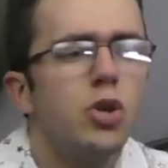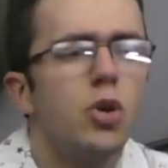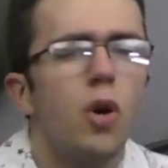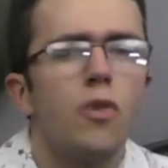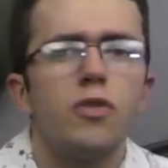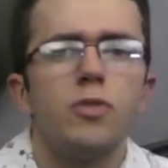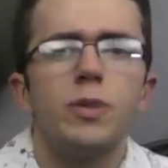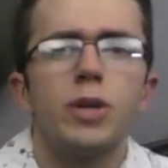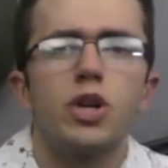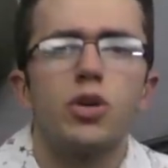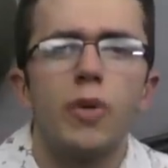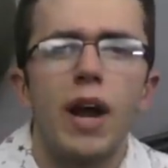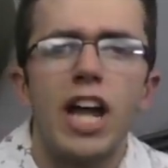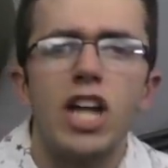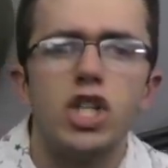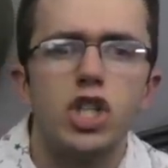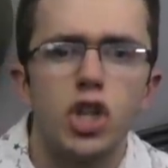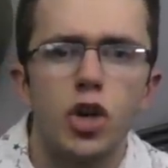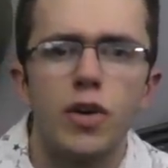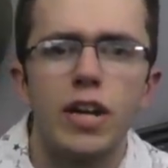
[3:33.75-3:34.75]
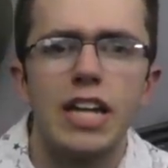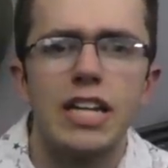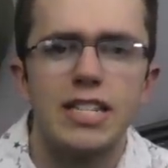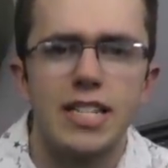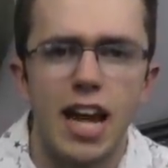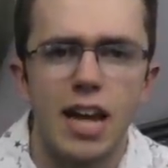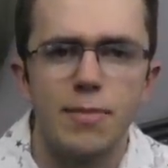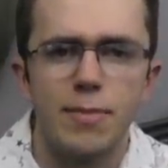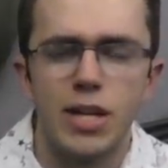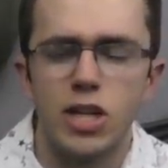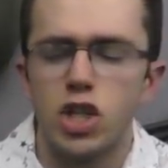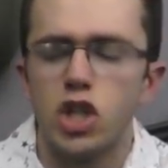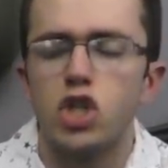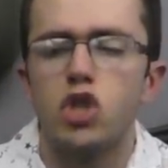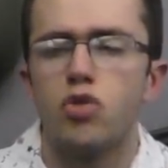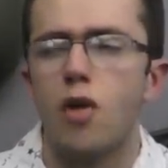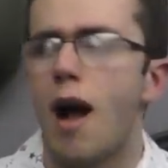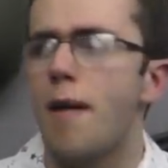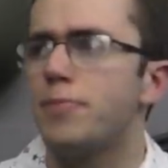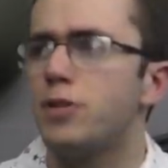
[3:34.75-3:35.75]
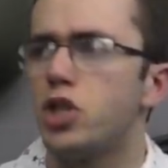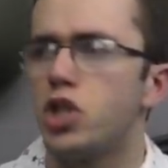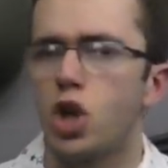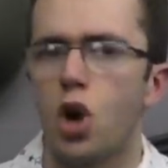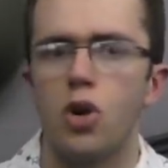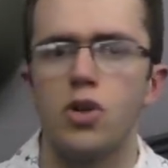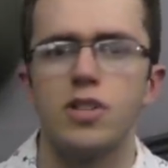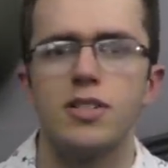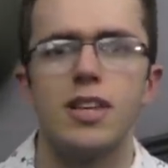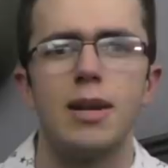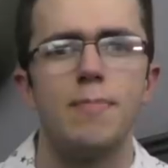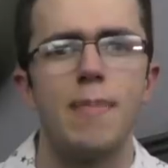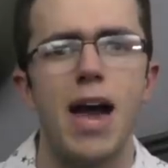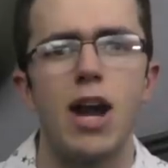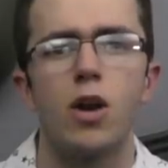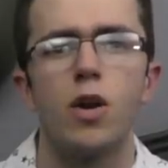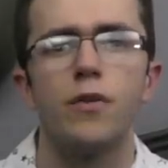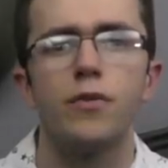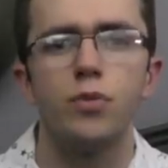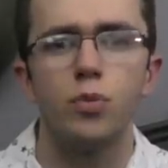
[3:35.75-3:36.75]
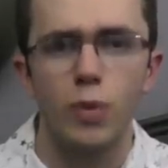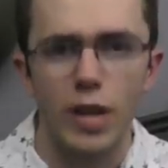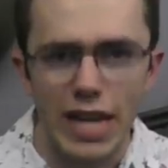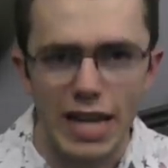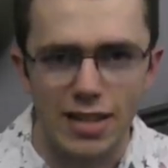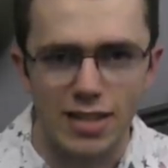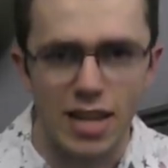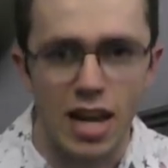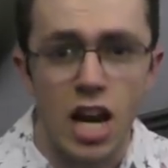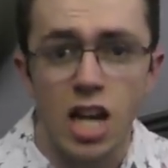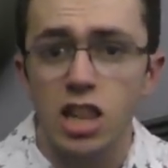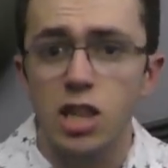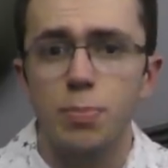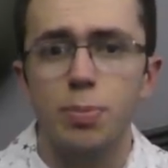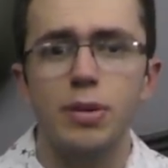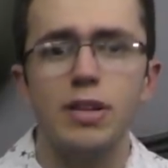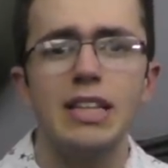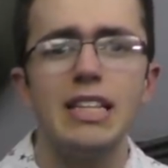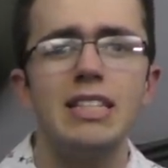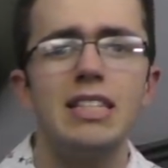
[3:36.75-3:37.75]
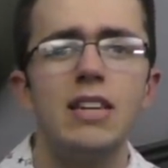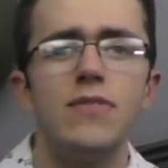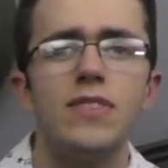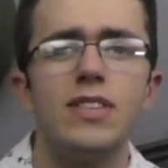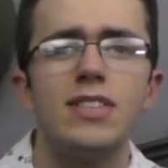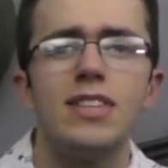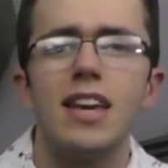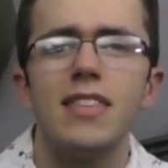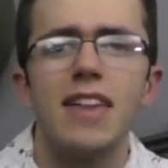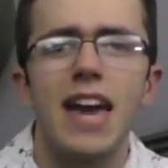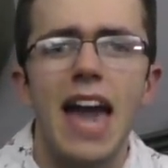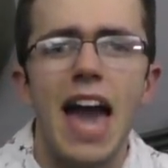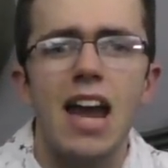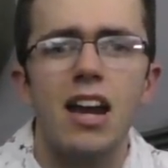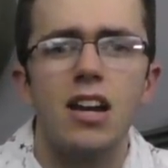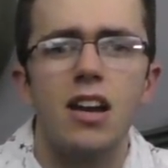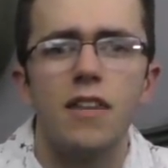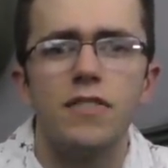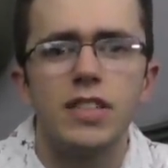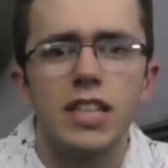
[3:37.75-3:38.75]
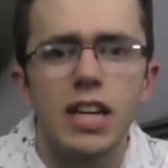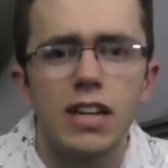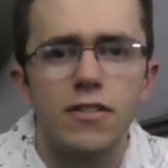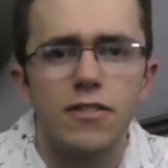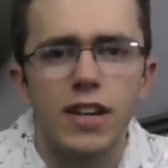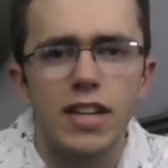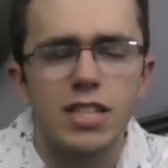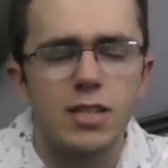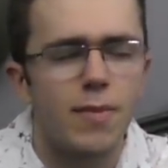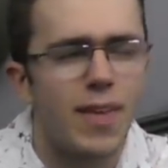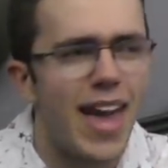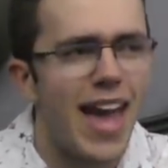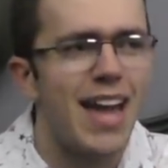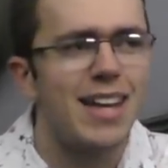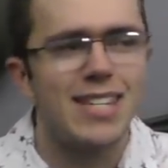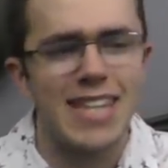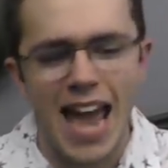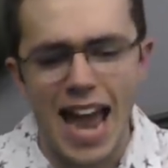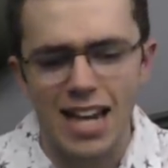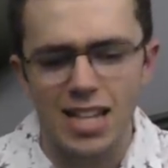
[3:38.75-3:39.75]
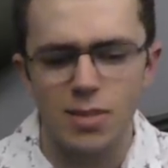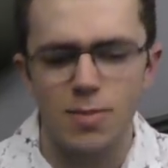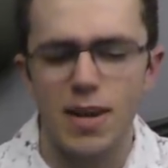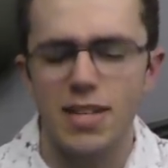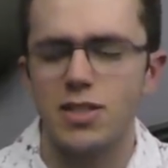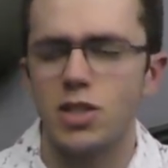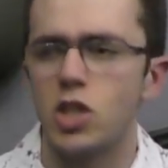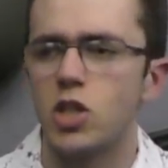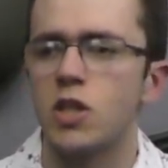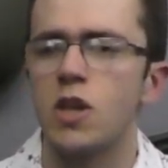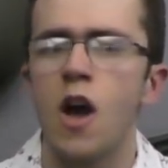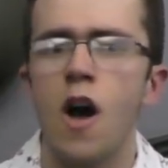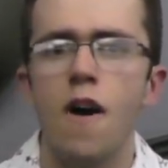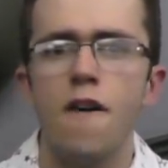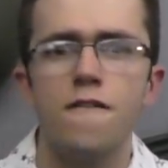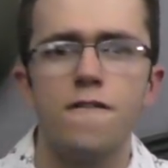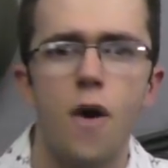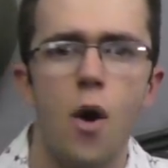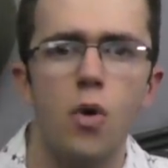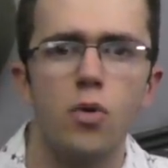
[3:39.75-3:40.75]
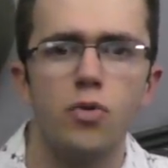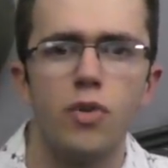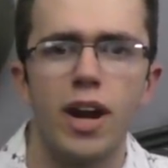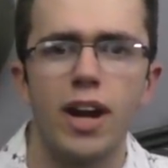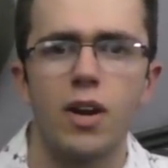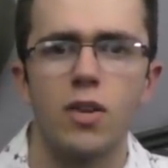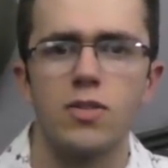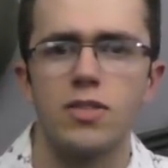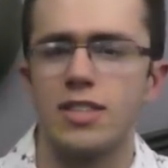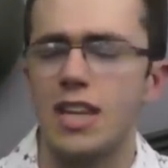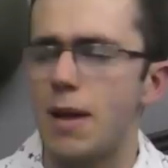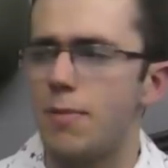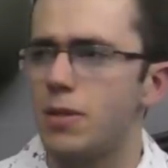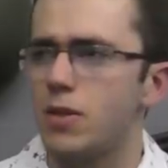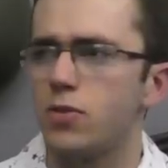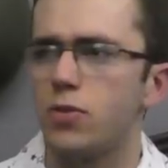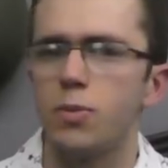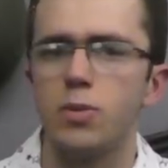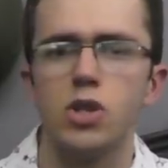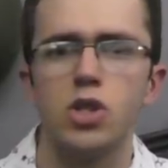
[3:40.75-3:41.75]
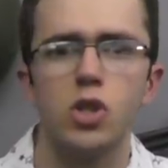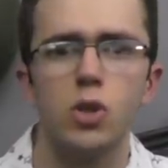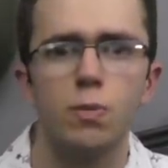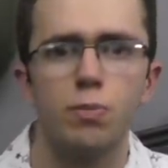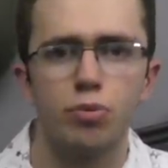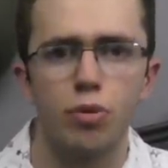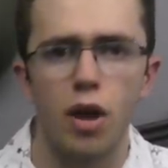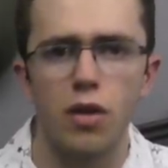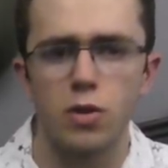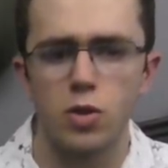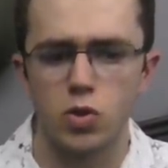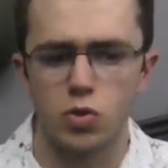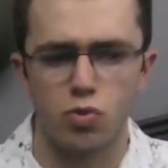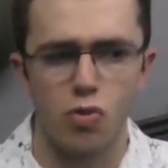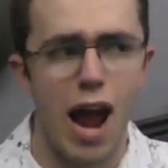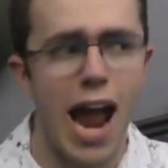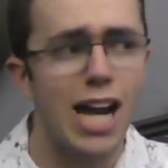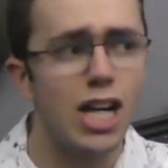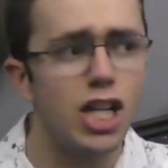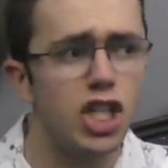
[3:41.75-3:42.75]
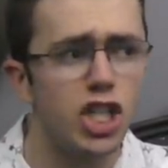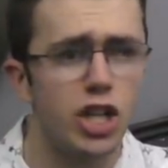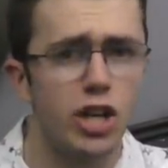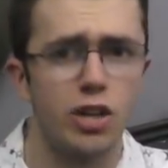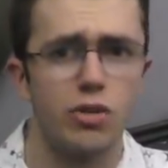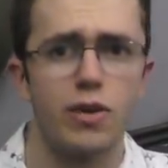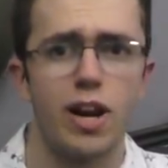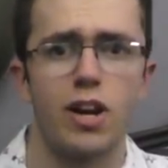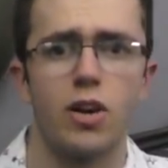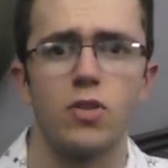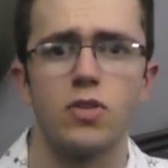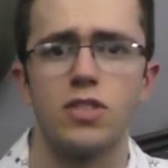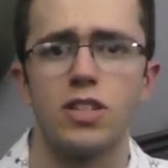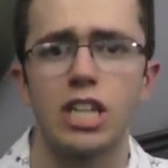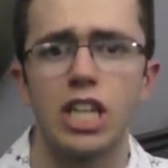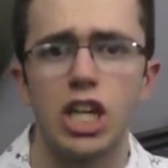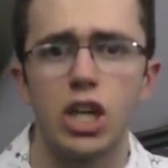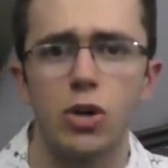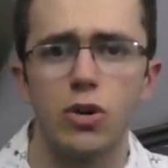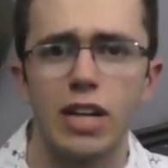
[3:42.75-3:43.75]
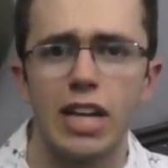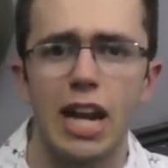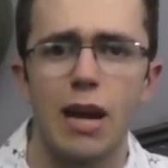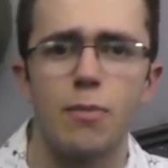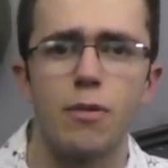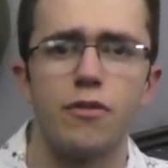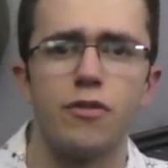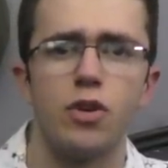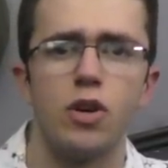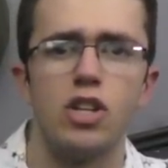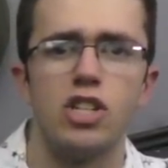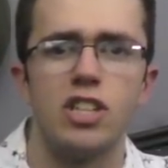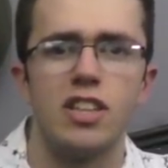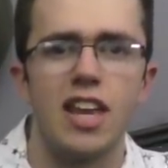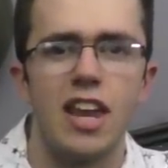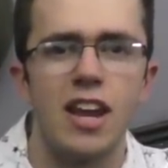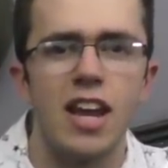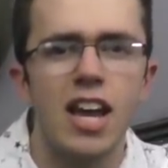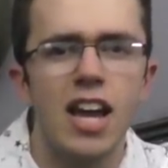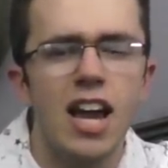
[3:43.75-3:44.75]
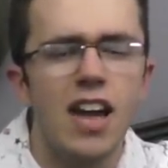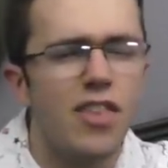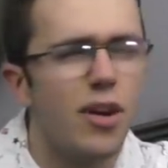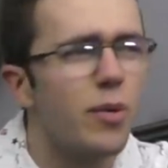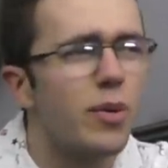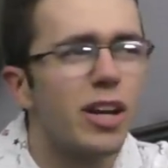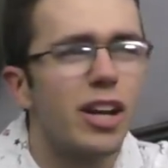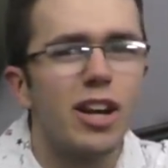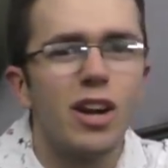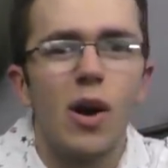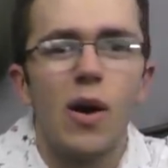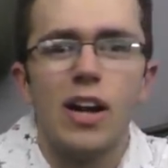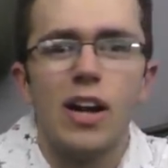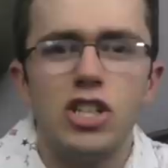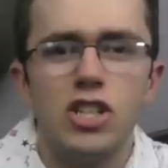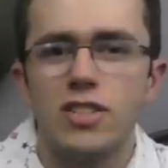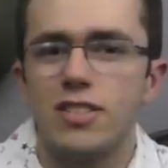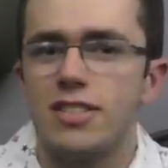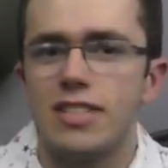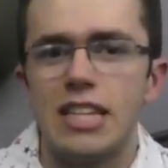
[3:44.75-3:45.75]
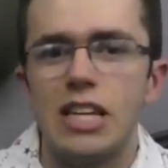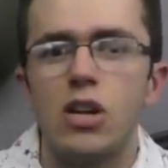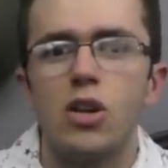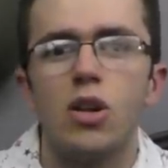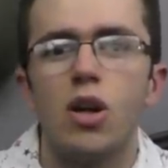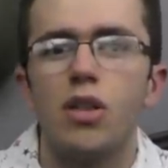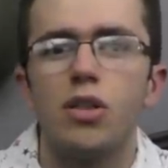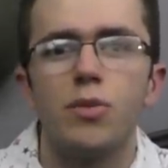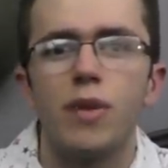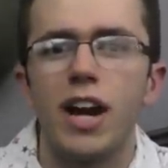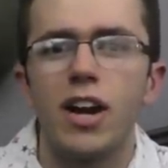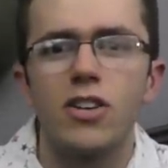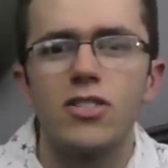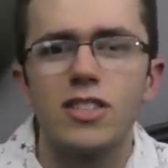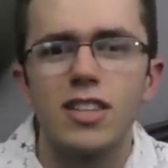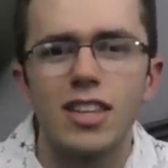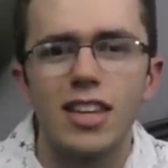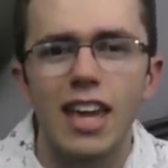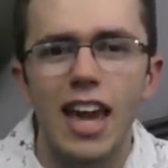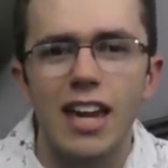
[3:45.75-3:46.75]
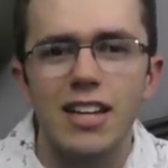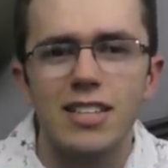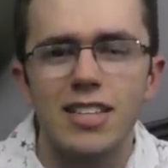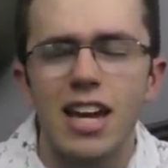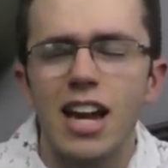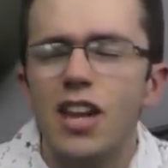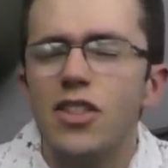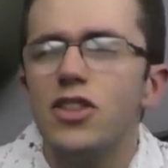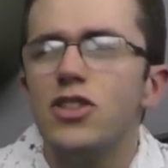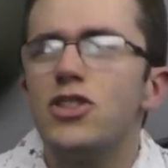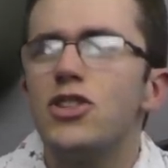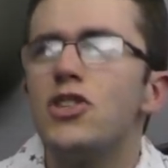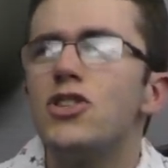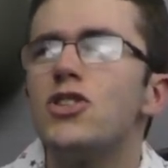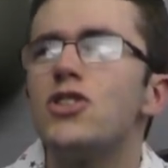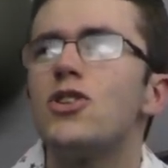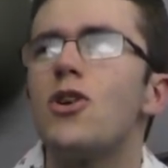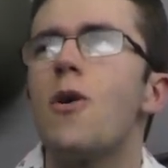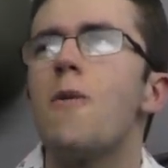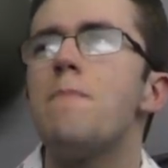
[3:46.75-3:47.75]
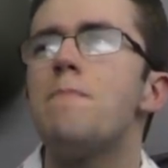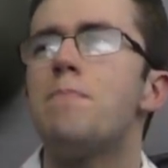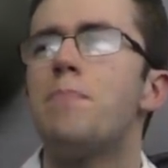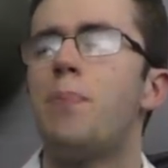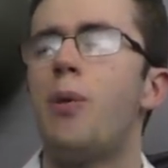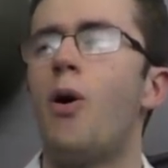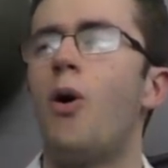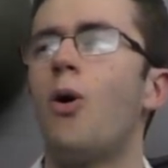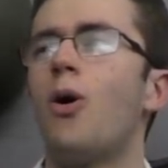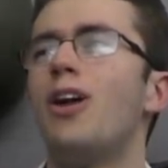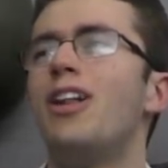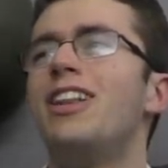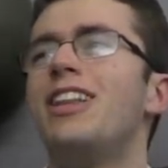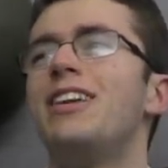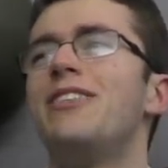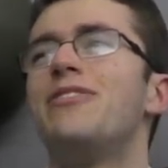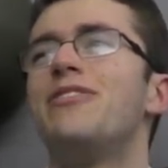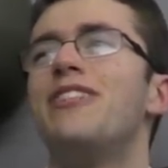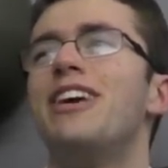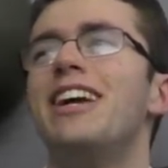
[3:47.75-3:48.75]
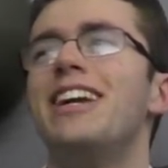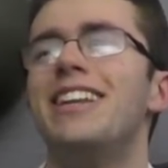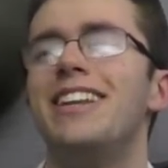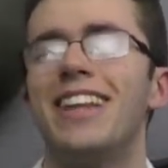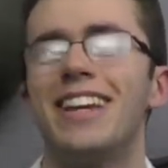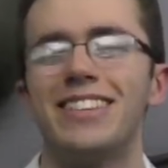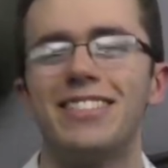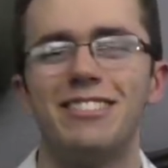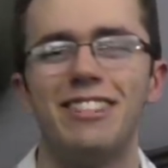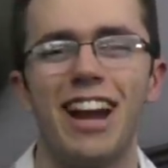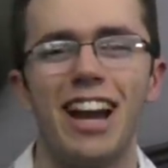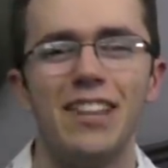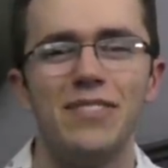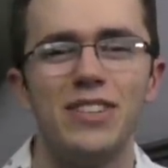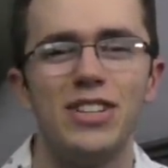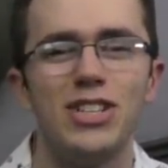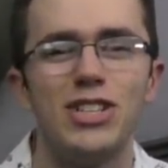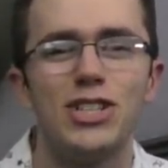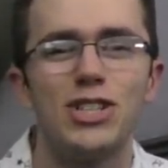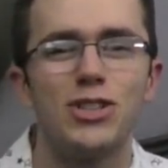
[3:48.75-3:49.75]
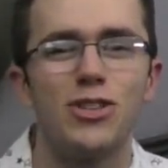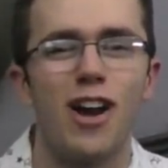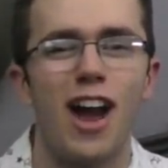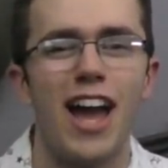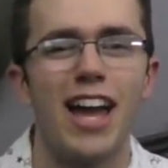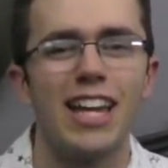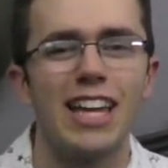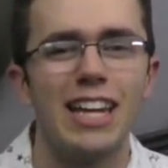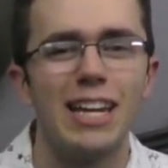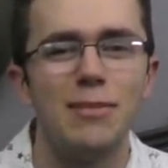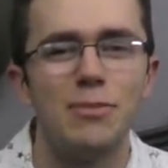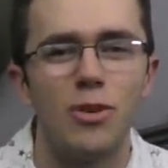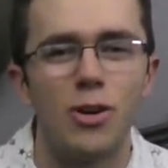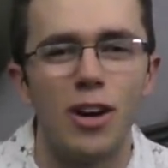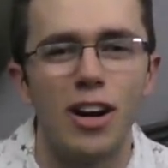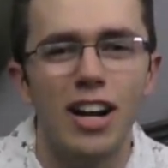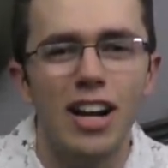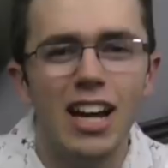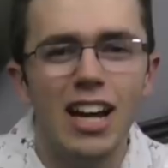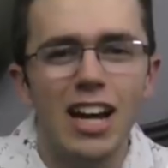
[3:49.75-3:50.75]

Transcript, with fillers: you go from a grand jury indictment to dropped charges in a matter of weeks? The police even said they had enough to convict him. They had text messages, phone records, statements from the two brothers, ride sharing records, security camera footage, and then they were gonna go just seal all the records of the case. This is so poorly written, like they're not even trying anymore.